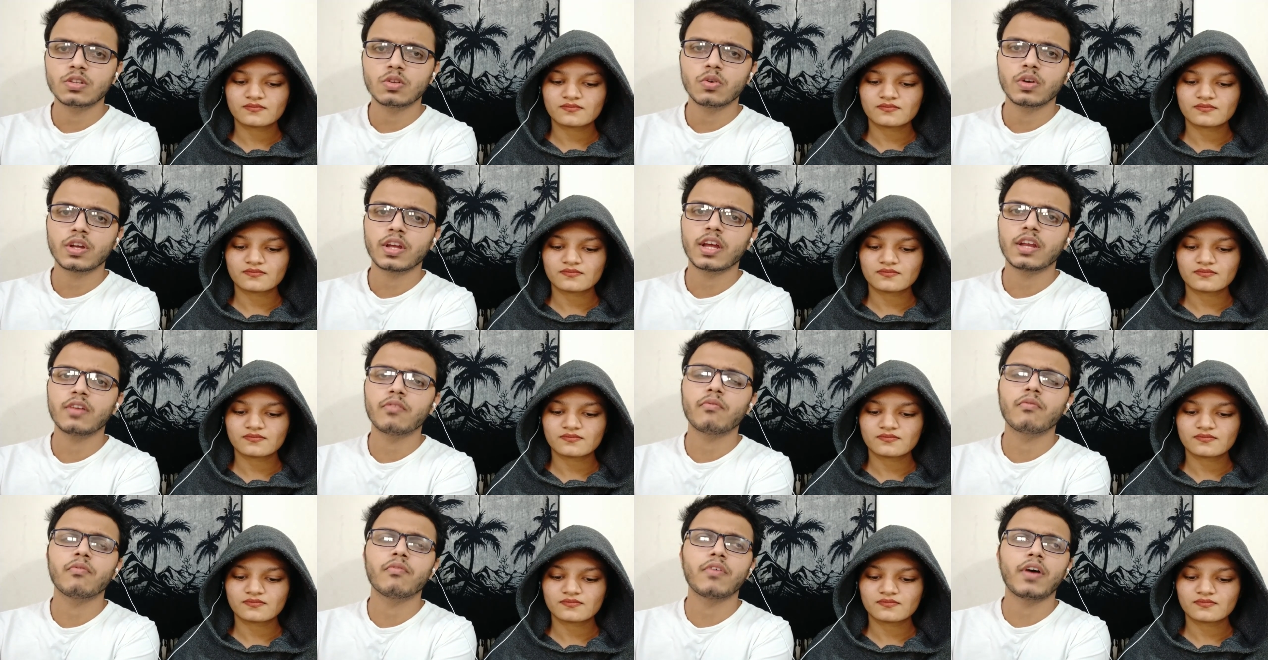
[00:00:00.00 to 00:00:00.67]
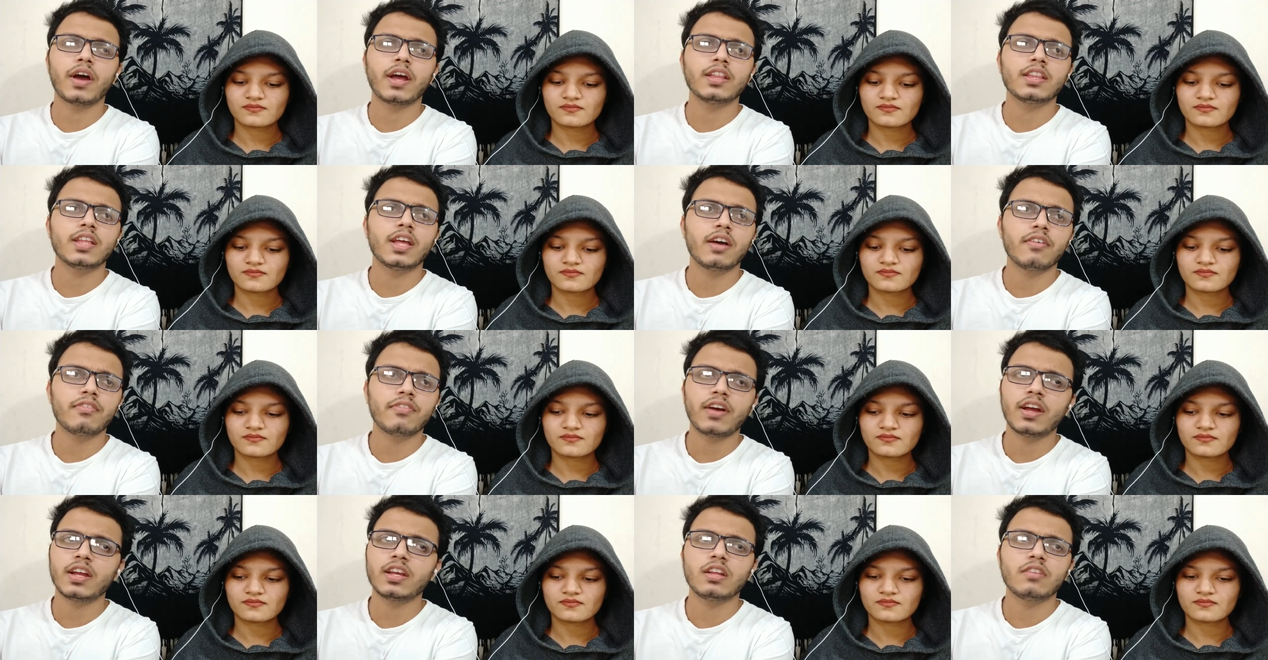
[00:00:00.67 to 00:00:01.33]
Speaker 1: doing and why they are
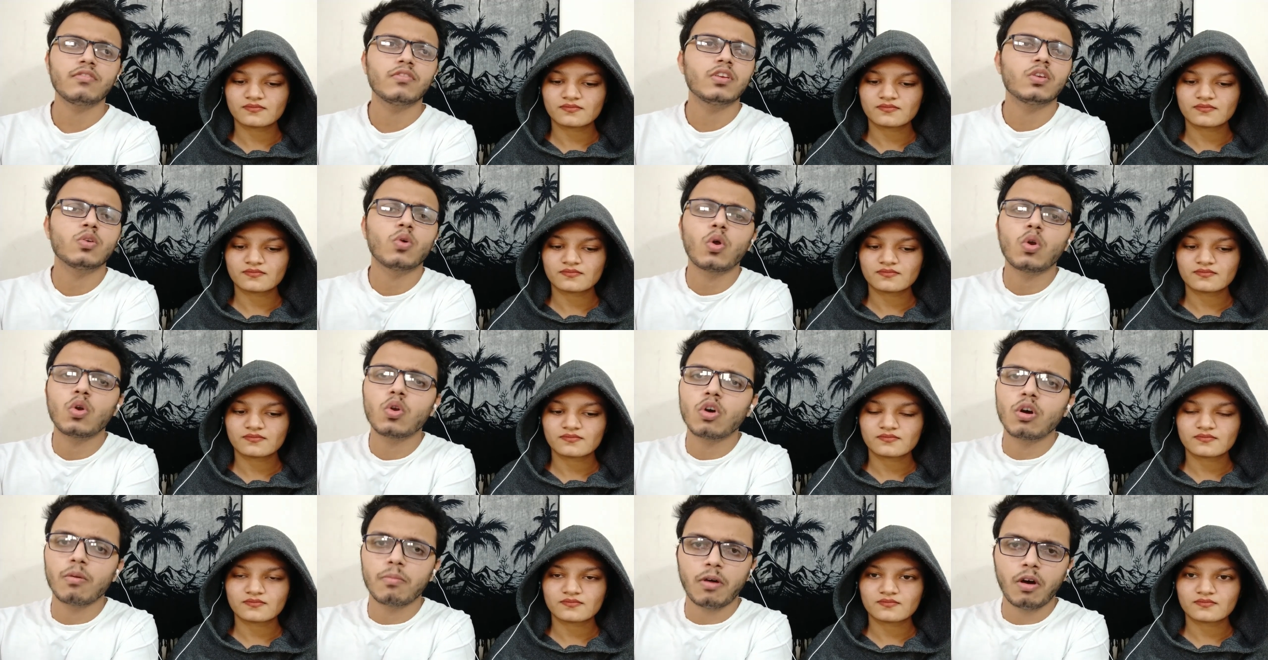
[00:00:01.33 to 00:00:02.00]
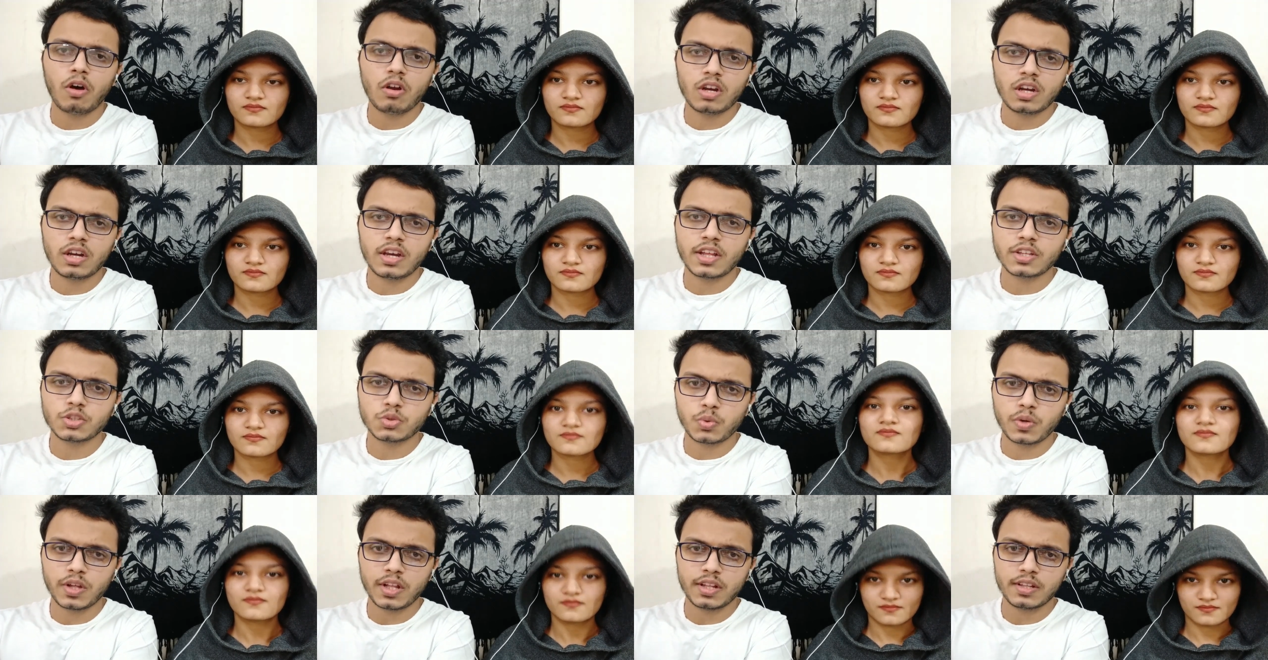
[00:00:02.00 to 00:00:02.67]
fighting we don't know about it as
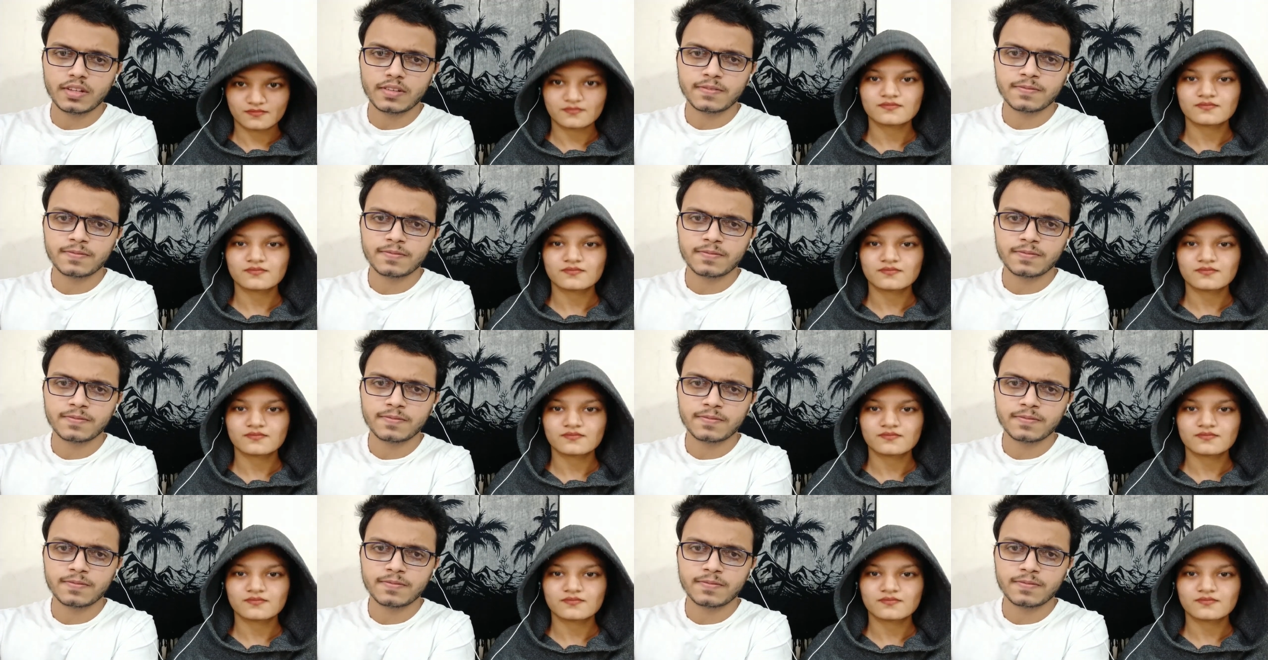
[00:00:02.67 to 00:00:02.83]
well